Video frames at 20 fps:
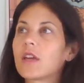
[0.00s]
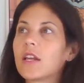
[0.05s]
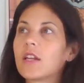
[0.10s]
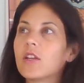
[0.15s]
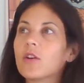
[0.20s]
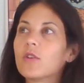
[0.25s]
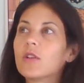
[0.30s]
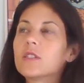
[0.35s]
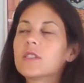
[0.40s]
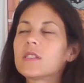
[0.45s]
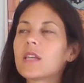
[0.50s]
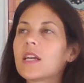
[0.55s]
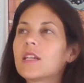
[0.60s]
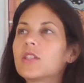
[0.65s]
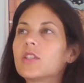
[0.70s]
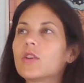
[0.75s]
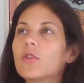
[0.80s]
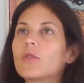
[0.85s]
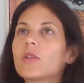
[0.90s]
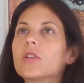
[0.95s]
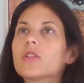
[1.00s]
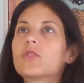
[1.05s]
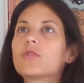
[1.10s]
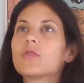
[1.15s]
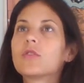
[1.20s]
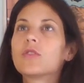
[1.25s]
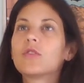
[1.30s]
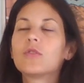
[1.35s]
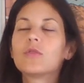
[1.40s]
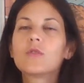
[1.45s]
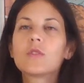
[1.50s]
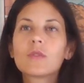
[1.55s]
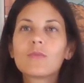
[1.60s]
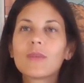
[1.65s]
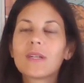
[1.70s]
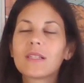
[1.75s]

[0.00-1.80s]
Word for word: I noticed I don't introduce